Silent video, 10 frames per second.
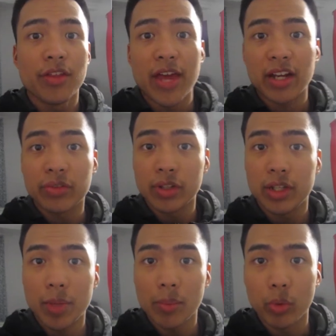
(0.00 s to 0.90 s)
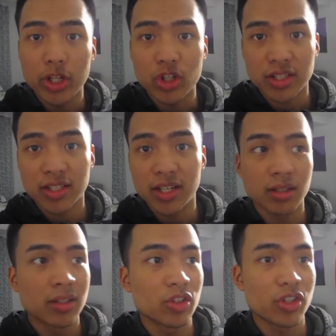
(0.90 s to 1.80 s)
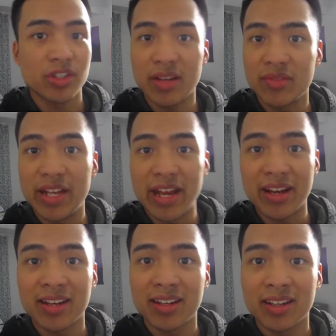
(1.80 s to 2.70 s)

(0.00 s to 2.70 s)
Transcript: Thankfully, my boy Justin just saved the day.